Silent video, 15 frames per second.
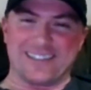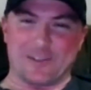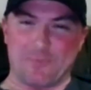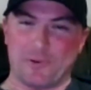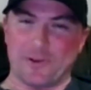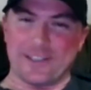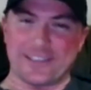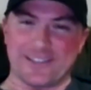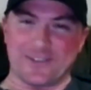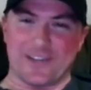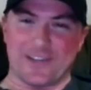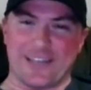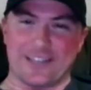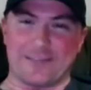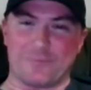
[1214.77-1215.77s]
Your points don't
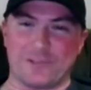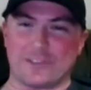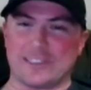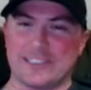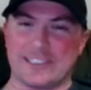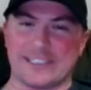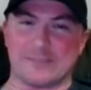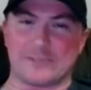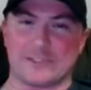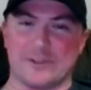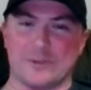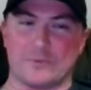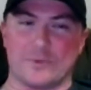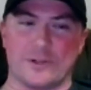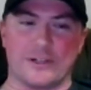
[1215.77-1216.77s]
add up. Your systems
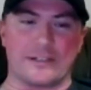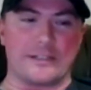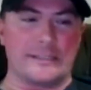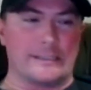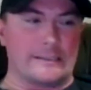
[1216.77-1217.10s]
don't work.